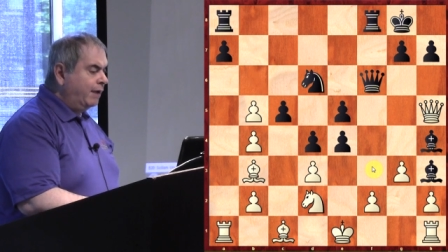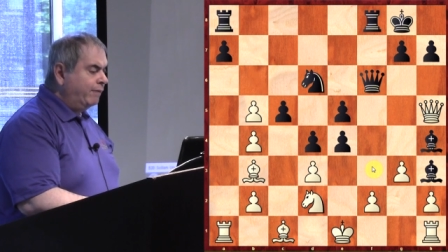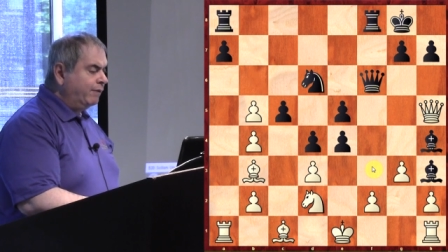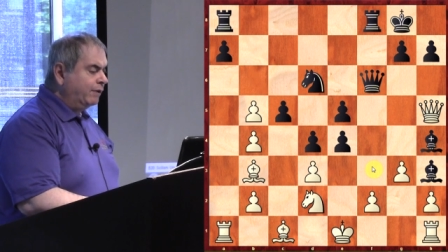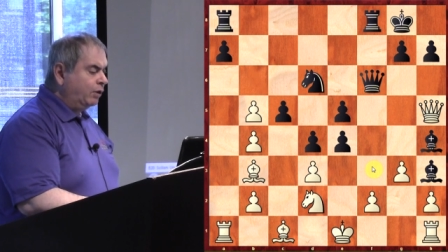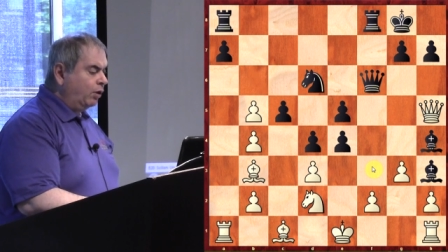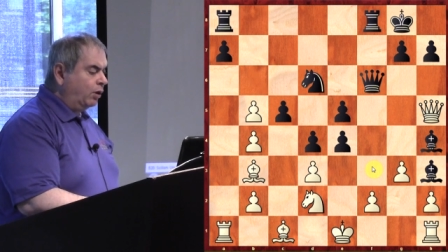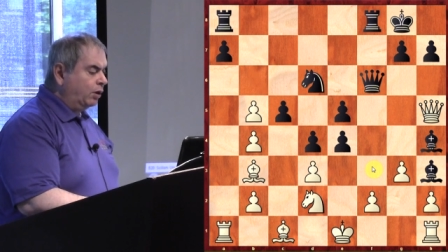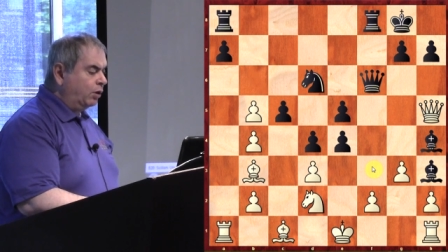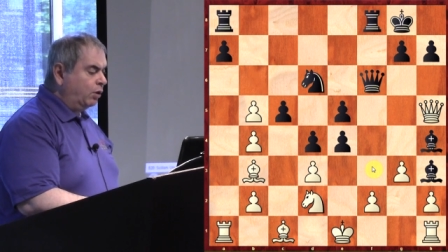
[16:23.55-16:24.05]

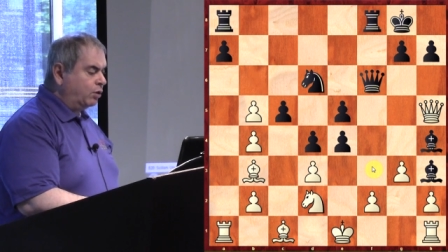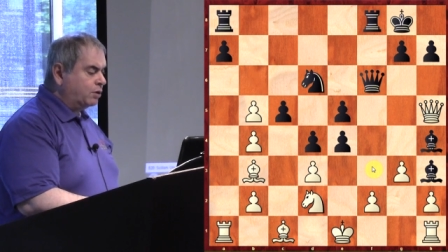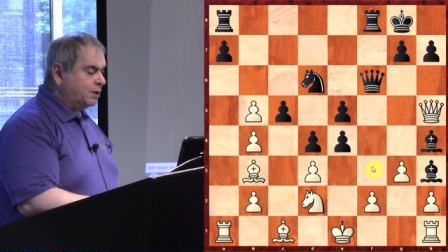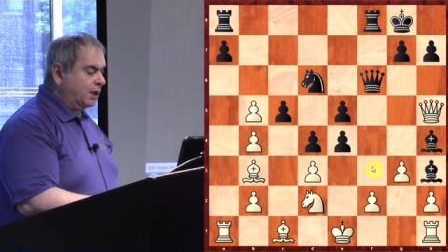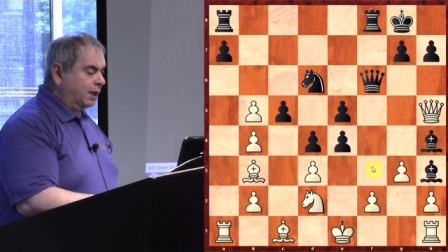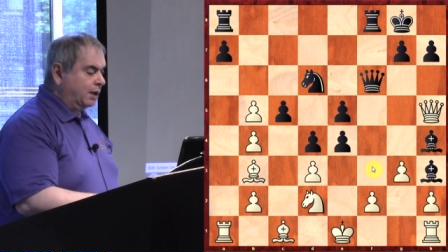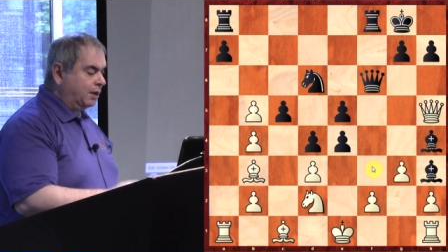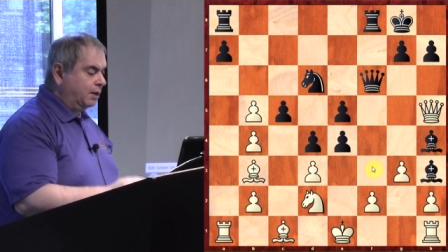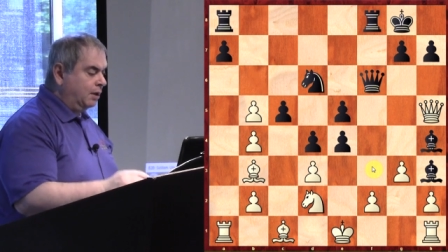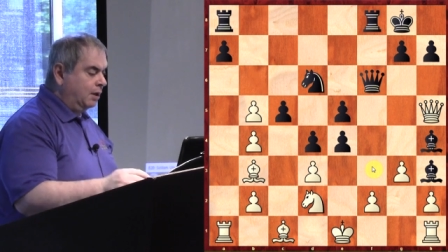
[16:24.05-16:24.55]
even though it looks
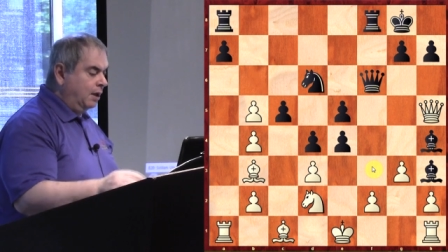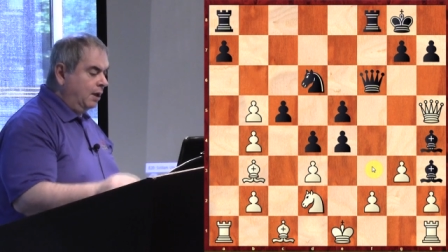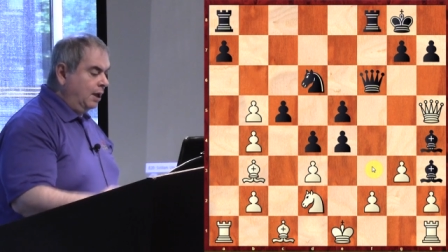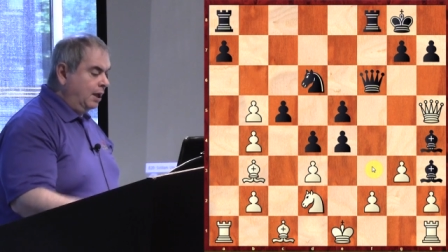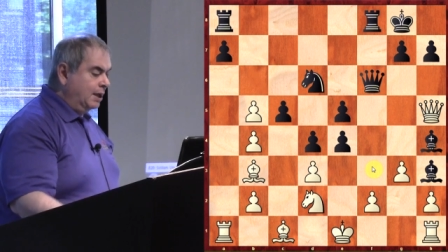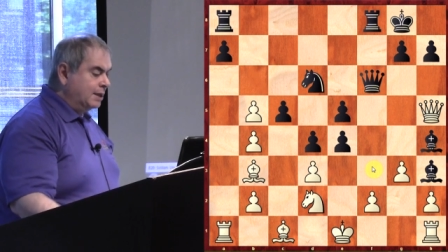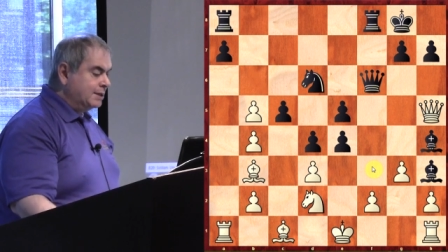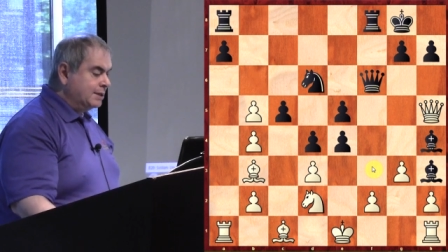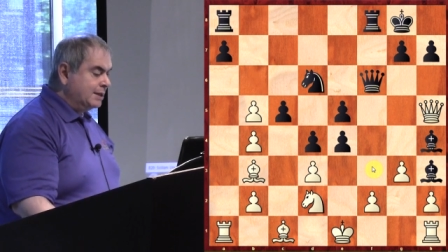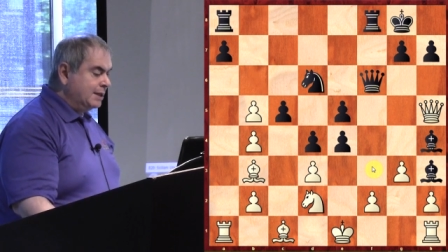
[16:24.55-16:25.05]
like
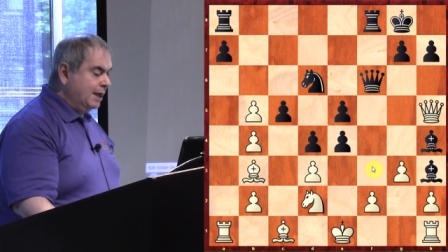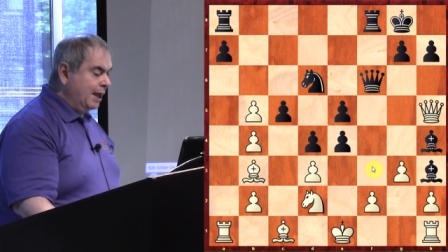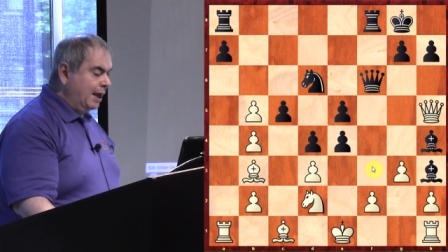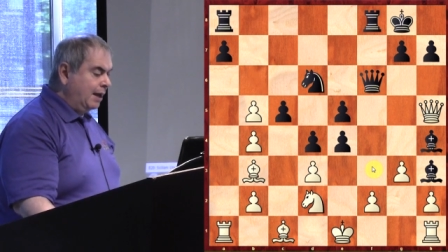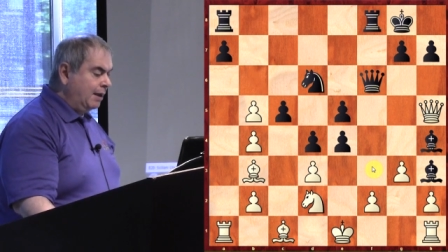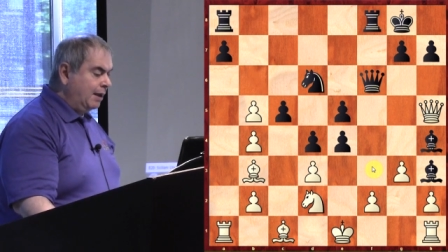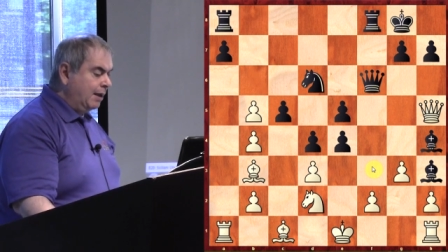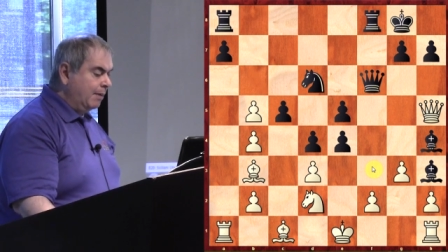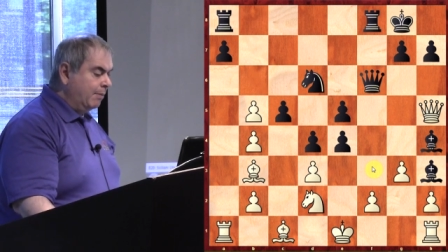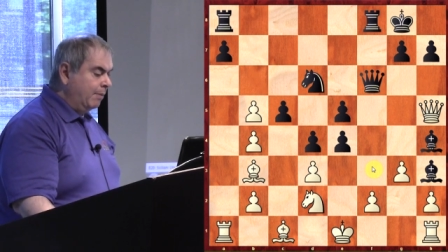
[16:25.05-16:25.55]
it's
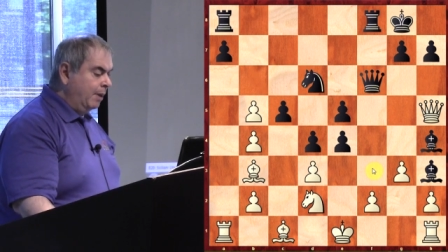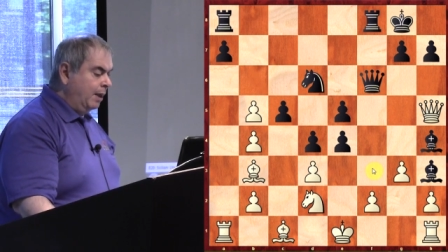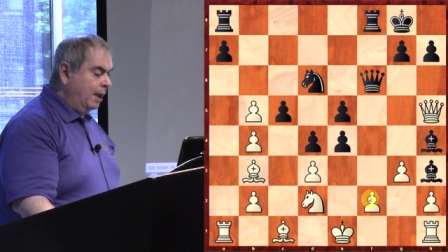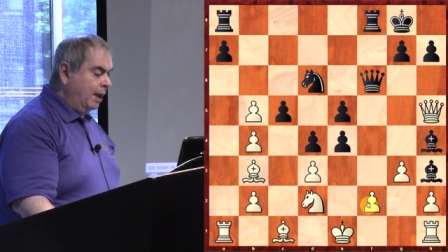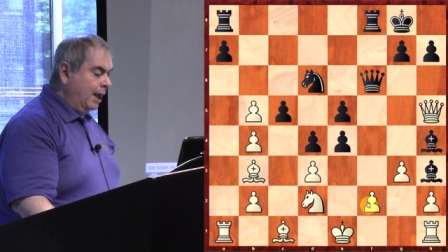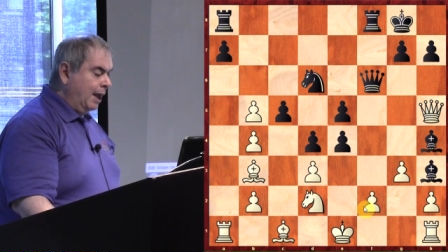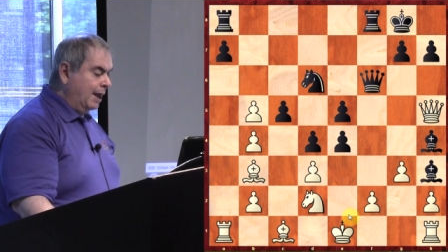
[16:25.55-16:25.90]
getting him